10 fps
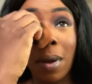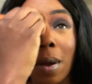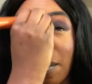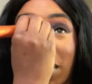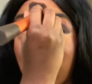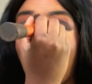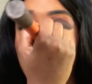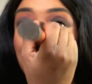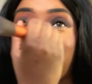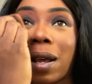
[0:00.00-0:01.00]
But I don't like
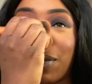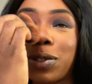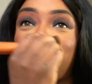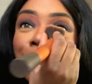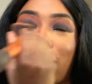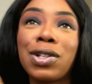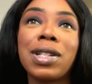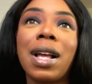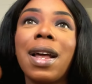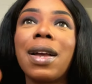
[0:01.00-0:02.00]
to blend out too much because
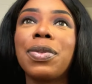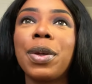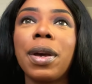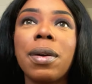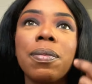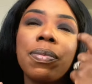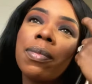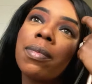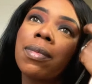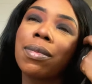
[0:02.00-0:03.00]
I like the
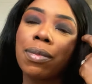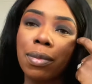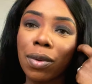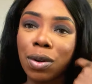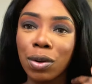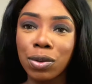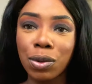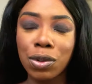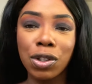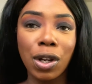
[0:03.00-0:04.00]
contour
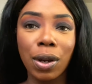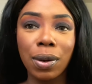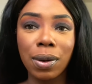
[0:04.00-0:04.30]
to show.